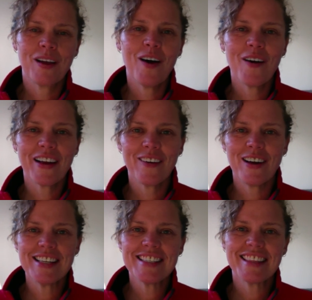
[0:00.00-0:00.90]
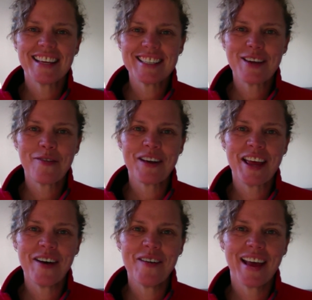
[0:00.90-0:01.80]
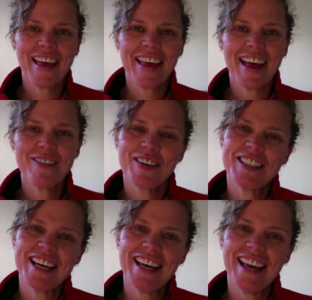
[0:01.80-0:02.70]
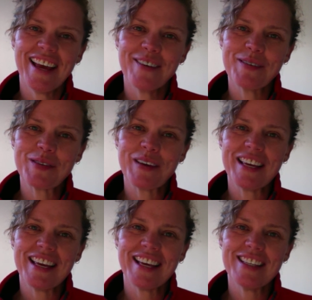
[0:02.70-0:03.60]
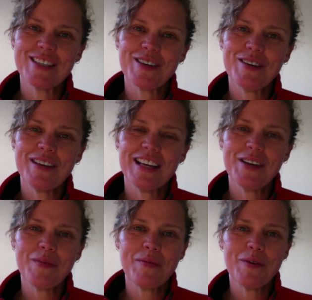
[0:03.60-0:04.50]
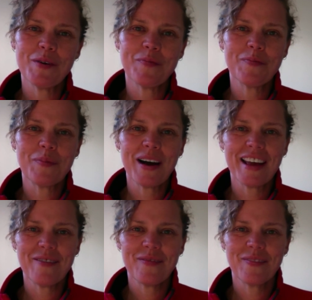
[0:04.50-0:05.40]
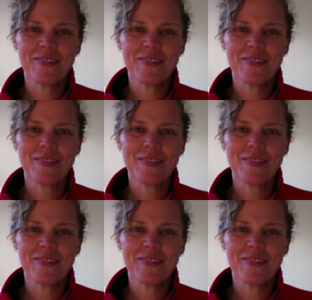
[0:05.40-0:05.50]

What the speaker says: All right, guys, that's it for now. Have a good day, and we'll speak again soon a little bit more. Bye.